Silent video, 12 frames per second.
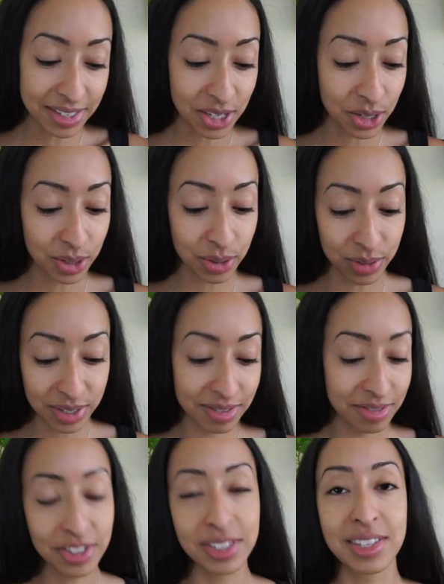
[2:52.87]
so it
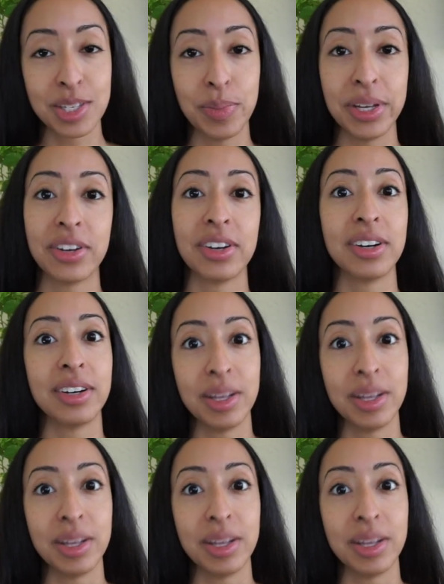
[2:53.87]
was just the speaker.